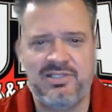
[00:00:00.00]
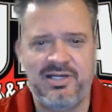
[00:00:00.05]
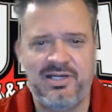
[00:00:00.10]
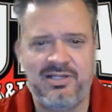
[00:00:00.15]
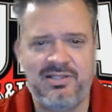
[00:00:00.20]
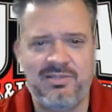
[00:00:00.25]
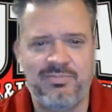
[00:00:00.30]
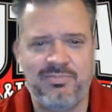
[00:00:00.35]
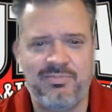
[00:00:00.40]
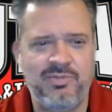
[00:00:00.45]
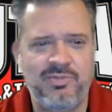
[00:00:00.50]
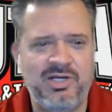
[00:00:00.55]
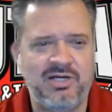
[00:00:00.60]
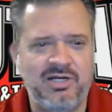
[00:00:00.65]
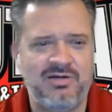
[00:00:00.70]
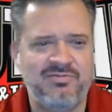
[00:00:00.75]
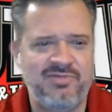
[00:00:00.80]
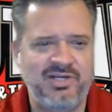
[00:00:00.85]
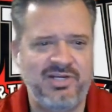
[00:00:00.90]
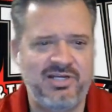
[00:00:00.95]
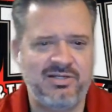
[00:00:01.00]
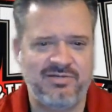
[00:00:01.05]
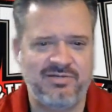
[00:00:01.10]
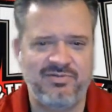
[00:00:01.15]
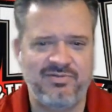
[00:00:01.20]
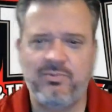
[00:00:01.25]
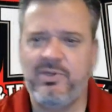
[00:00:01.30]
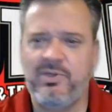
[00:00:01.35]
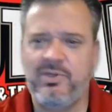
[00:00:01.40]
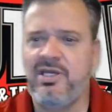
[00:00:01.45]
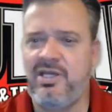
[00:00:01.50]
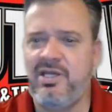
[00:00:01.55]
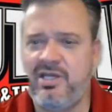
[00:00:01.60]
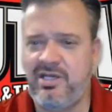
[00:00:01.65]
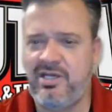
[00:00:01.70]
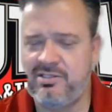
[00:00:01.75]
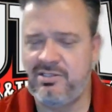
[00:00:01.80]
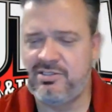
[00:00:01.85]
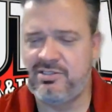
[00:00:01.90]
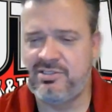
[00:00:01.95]
the premier event of the
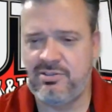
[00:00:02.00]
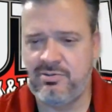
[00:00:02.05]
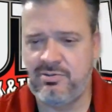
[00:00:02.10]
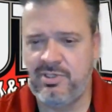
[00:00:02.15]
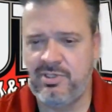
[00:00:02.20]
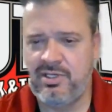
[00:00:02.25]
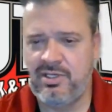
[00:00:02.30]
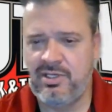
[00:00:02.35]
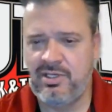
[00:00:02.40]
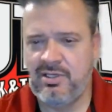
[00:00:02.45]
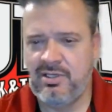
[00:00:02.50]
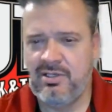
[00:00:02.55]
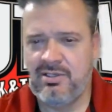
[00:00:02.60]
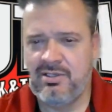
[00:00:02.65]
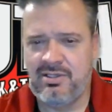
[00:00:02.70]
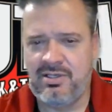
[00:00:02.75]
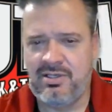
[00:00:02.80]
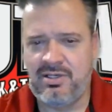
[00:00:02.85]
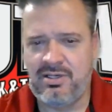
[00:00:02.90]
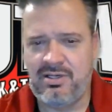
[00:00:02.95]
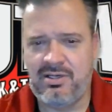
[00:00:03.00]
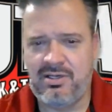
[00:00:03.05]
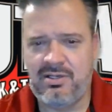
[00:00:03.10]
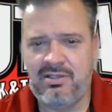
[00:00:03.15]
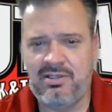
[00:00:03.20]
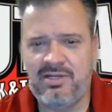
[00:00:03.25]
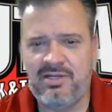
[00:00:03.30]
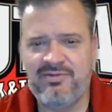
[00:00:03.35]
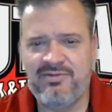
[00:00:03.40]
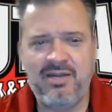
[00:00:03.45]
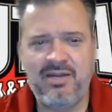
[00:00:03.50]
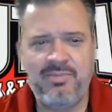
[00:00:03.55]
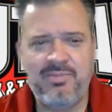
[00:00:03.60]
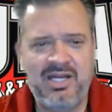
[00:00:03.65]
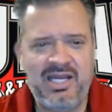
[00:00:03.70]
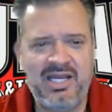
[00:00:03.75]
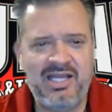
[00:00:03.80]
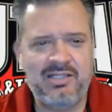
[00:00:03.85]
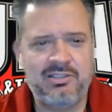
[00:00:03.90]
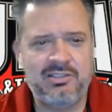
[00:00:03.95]
weekend. So And they've kind of been
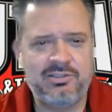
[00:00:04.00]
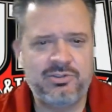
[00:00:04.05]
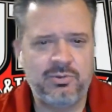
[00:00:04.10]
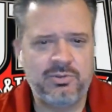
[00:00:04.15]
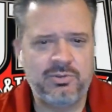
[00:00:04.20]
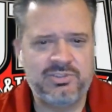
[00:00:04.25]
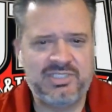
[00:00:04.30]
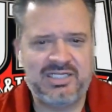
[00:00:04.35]
angling towards that the